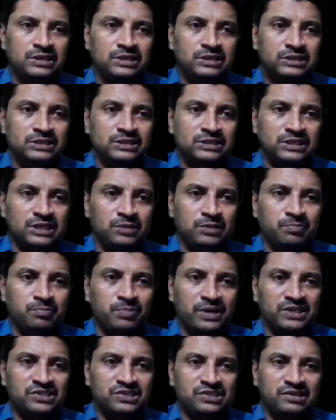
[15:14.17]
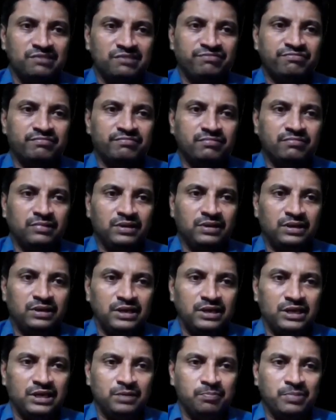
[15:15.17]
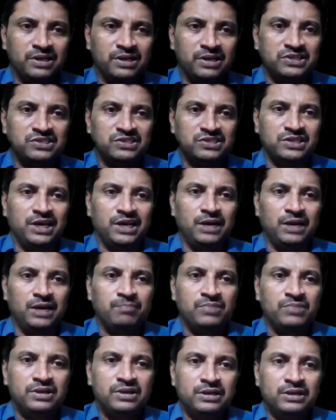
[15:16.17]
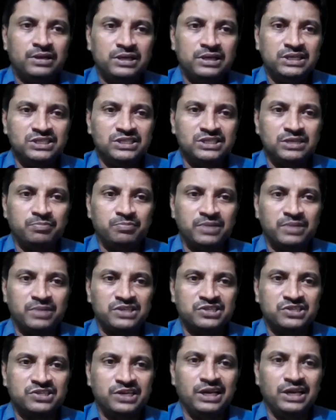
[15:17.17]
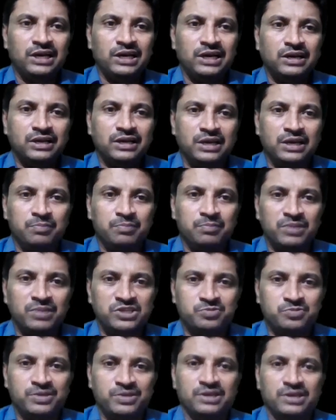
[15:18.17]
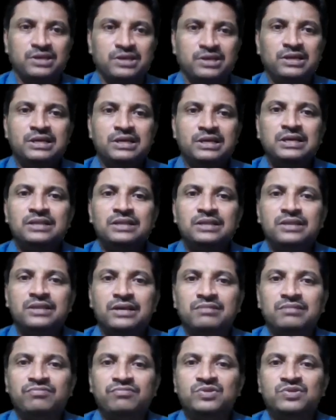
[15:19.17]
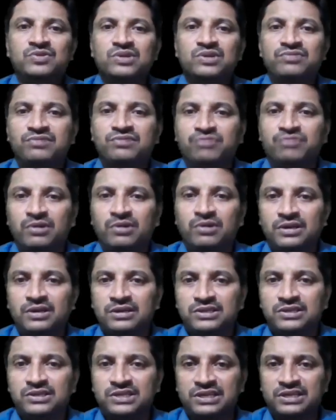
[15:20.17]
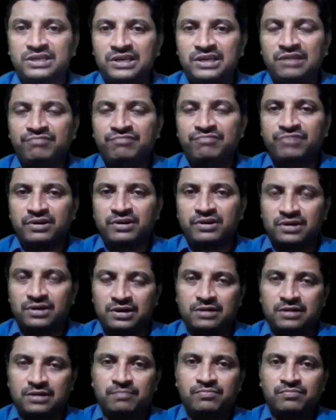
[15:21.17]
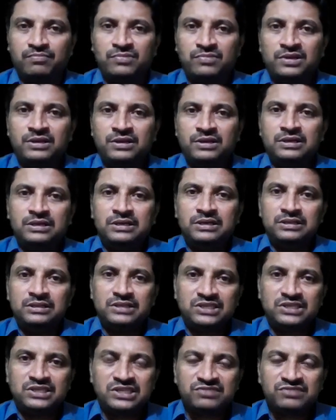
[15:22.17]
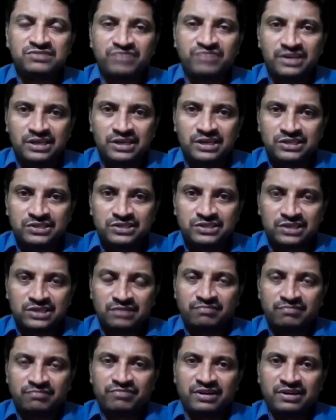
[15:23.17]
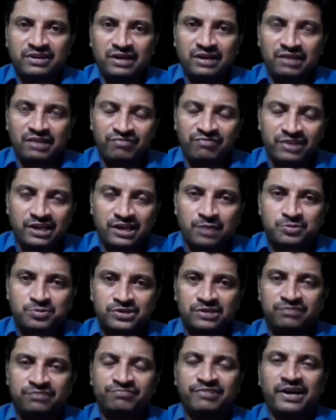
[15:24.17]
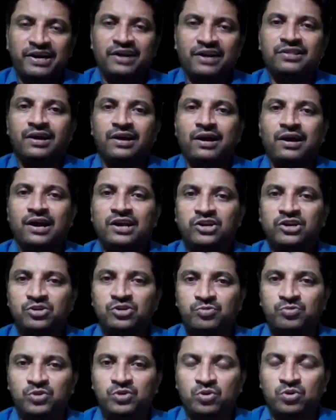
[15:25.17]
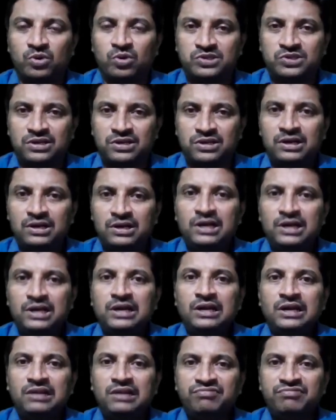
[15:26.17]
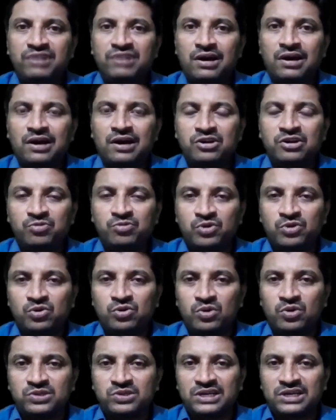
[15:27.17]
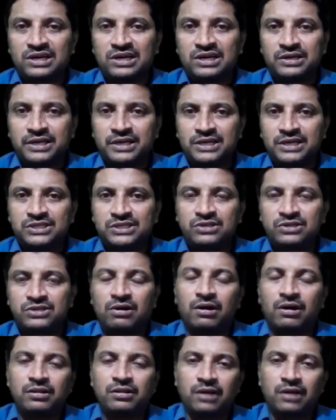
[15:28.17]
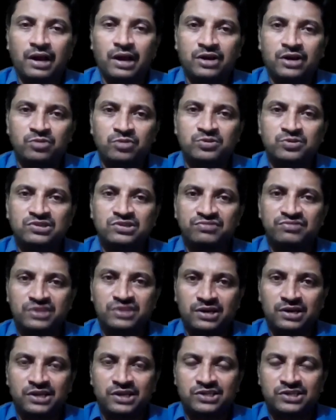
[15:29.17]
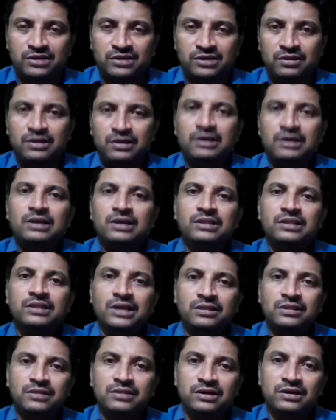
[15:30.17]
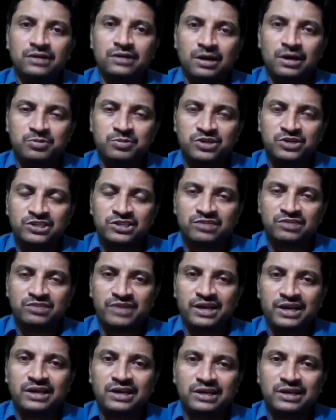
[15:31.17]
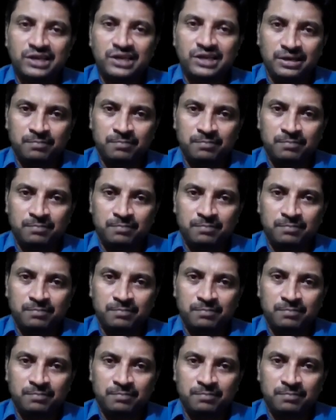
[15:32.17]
C implies F, E implies A, EC implies D, A implies B. Then which of the following is a key for R? This is very easy, sir. For every option, find the attribute closure. If the attribute closure contains all the attributes of the relation, then that option is our key.